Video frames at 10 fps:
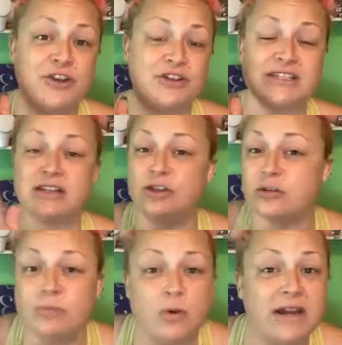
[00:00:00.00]
There's a
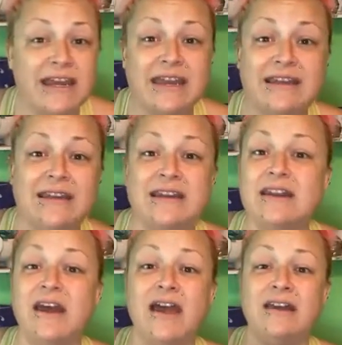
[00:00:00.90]
little boy in it,
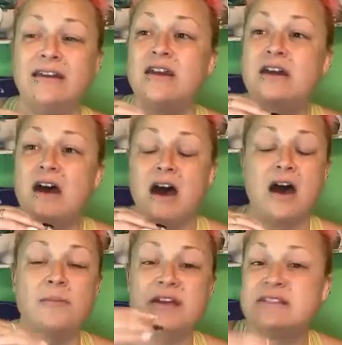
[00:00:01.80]
and
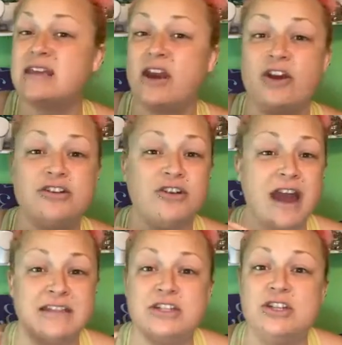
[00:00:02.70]
his character
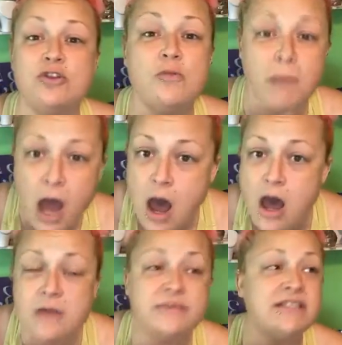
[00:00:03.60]
has two
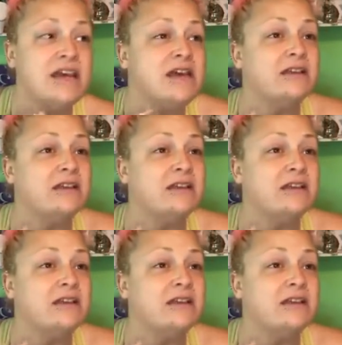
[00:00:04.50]
moms.